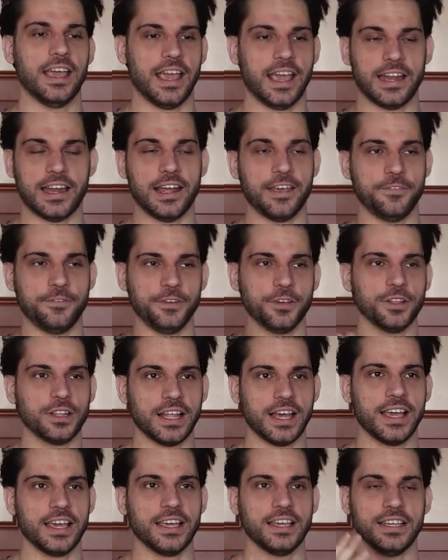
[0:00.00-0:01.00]
And I feel
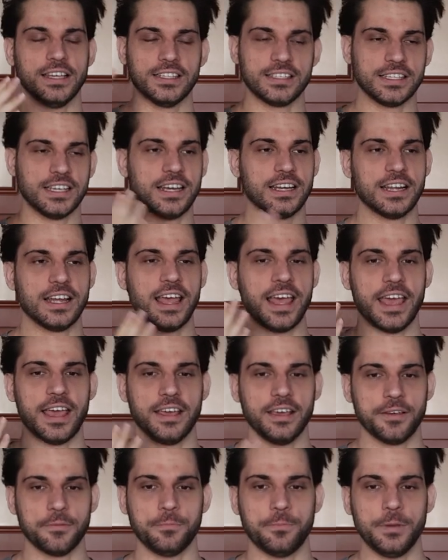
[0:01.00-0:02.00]
like it's gonna
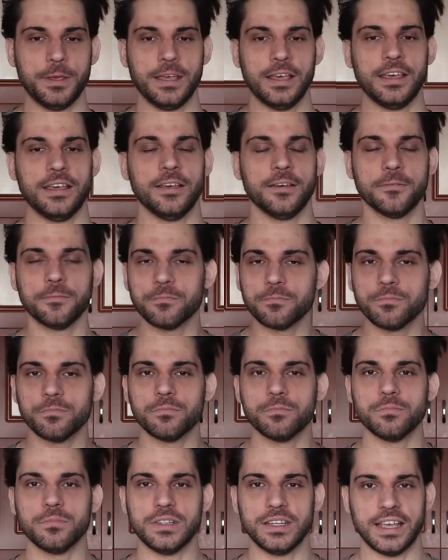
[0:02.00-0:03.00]
be
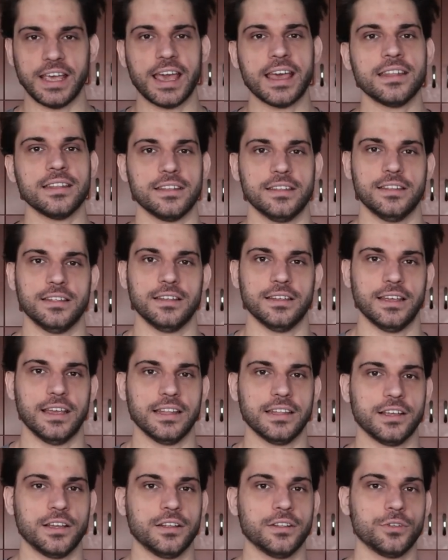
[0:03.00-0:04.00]
the end
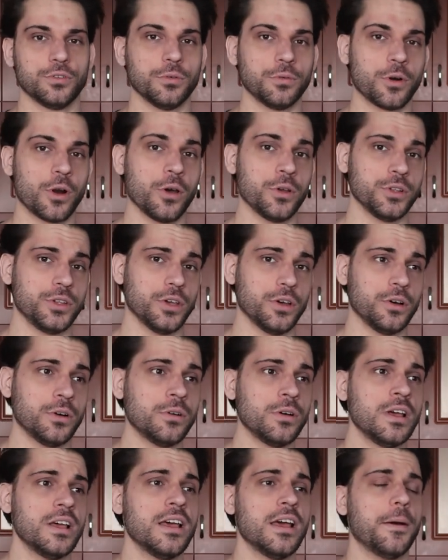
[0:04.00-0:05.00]
at
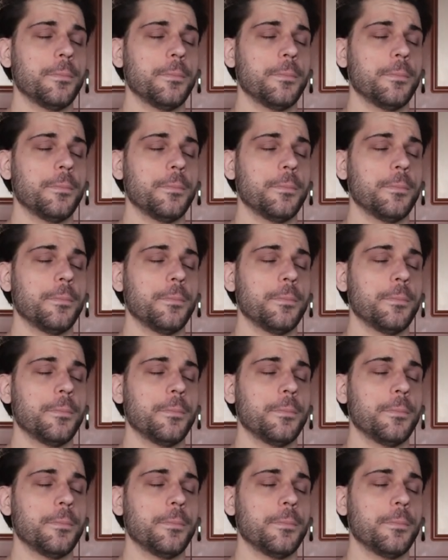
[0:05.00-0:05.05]
Toronto,